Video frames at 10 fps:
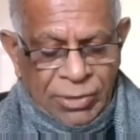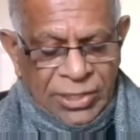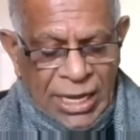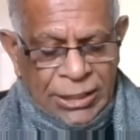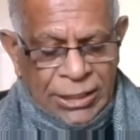
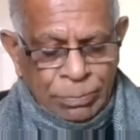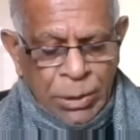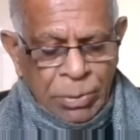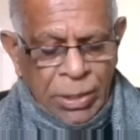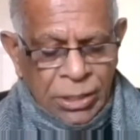was
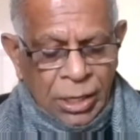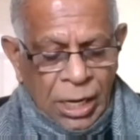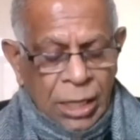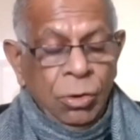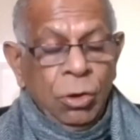accepted by
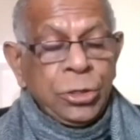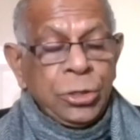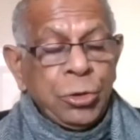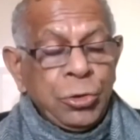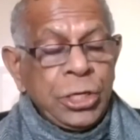Iran on
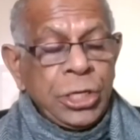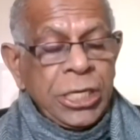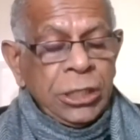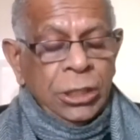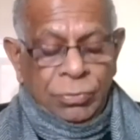
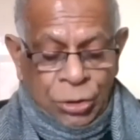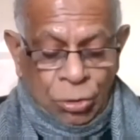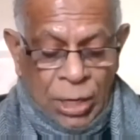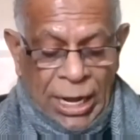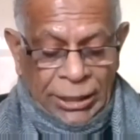20th of
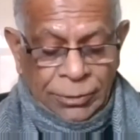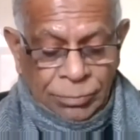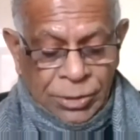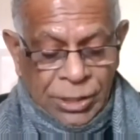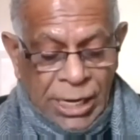July,
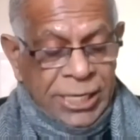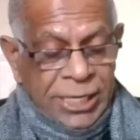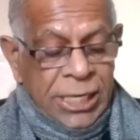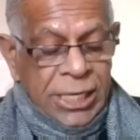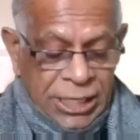
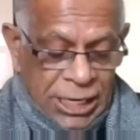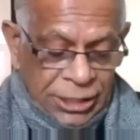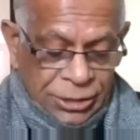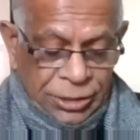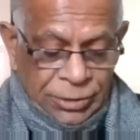1988.